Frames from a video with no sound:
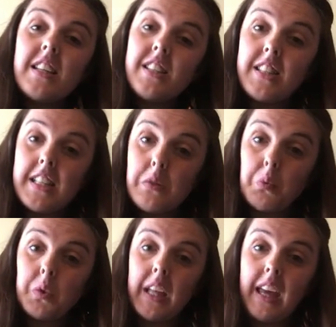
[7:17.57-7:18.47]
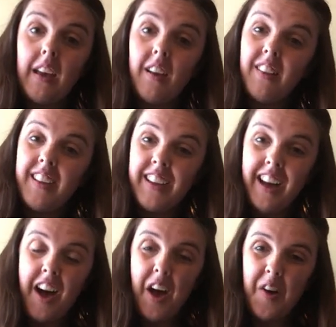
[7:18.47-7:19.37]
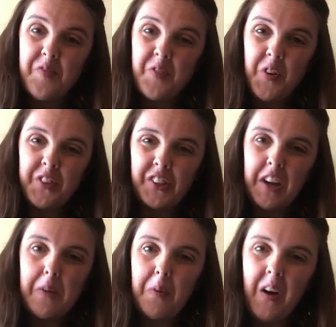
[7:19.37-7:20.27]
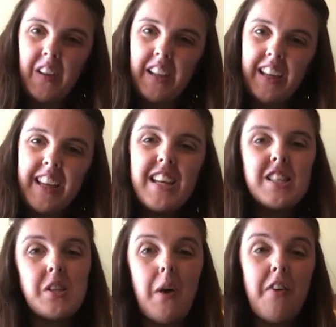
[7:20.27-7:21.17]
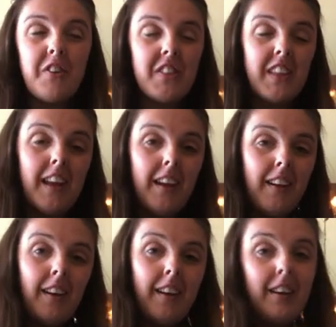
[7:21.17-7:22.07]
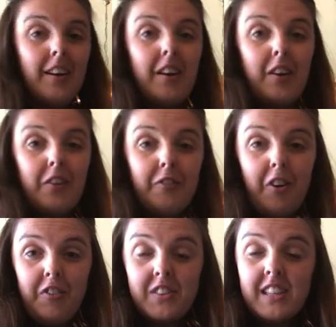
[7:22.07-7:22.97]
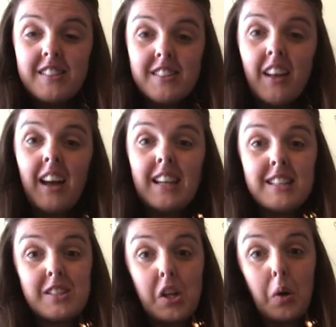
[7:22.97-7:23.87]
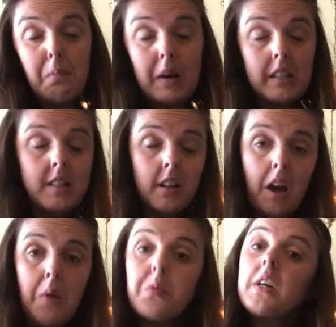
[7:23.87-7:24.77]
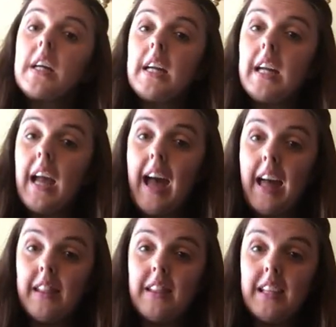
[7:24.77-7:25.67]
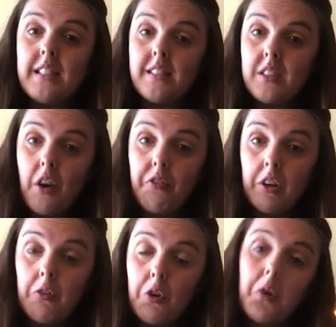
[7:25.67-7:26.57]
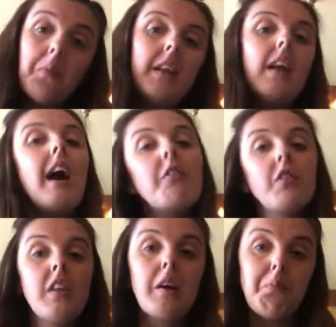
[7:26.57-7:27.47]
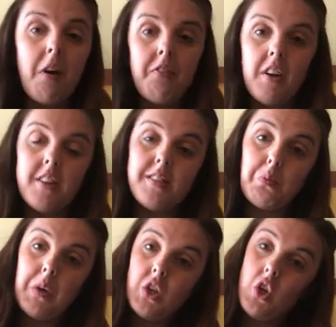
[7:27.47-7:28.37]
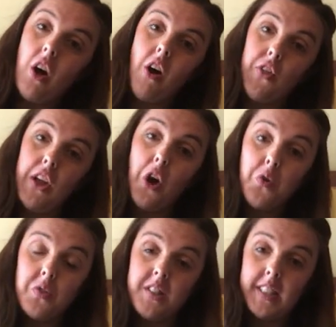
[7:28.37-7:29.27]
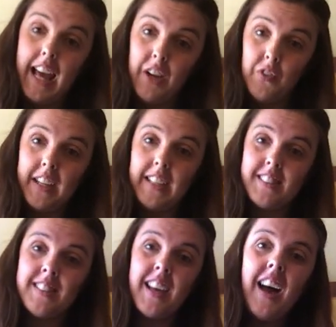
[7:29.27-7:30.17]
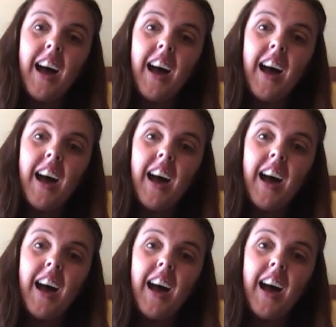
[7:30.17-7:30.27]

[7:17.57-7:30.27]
to this wall here of the Great Parlour. So everything further this side, so Bell's Library and the Discovery Room, and everything above us, which are the Oates Galleries,